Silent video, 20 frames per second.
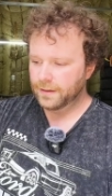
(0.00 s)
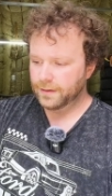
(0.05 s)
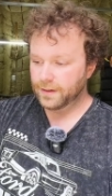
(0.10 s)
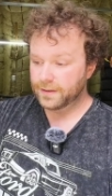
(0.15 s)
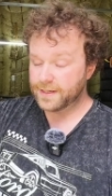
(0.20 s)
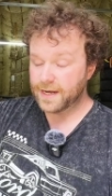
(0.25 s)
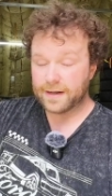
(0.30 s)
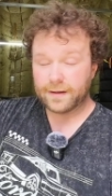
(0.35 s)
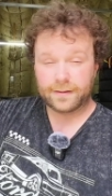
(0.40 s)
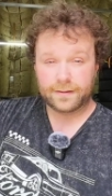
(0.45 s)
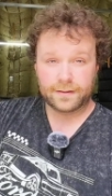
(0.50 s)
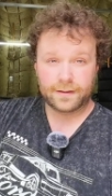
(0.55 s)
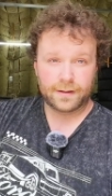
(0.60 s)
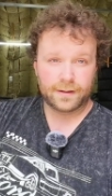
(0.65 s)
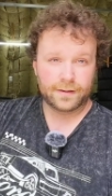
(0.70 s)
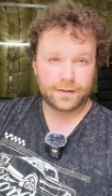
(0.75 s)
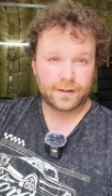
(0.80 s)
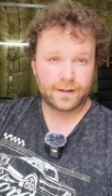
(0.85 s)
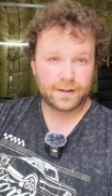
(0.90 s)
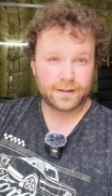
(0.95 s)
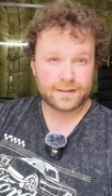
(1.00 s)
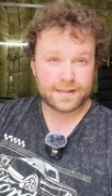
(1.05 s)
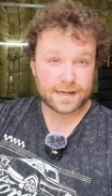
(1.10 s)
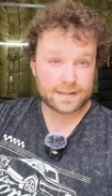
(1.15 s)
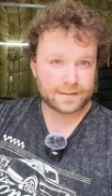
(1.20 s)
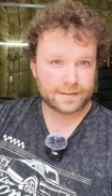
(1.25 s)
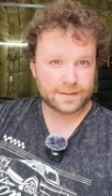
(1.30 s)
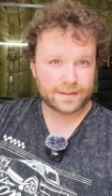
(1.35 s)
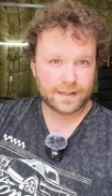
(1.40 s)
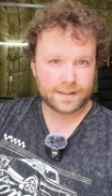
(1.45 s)
the, tech, uh, the
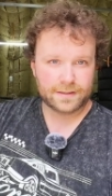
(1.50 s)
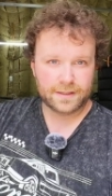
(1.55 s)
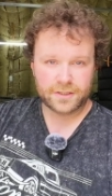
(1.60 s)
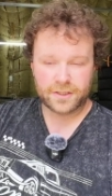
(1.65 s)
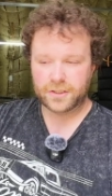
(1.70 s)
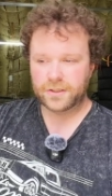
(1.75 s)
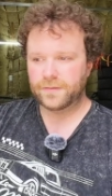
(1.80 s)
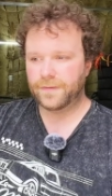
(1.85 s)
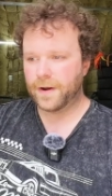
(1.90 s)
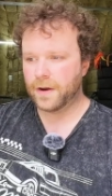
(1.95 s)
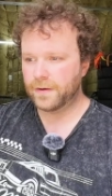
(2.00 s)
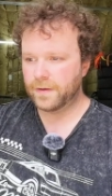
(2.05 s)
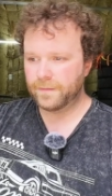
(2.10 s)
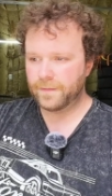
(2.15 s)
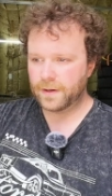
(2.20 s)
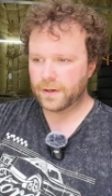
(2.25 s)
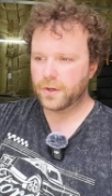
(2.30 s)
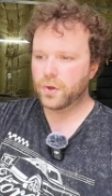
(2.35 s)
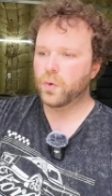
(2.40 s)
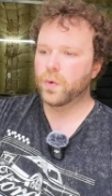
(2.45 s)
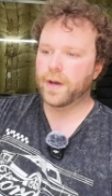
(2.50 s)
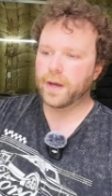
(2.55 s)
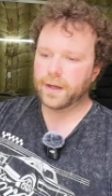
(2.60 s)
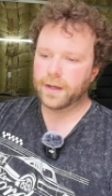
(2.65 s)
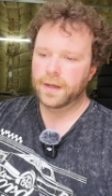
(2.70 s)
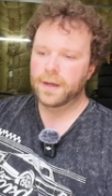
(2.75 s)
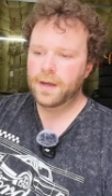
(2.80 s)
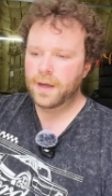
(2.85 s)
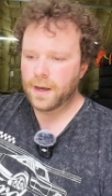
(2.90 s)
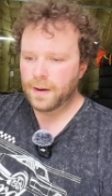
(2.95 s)
Tesla technicians found it very quick.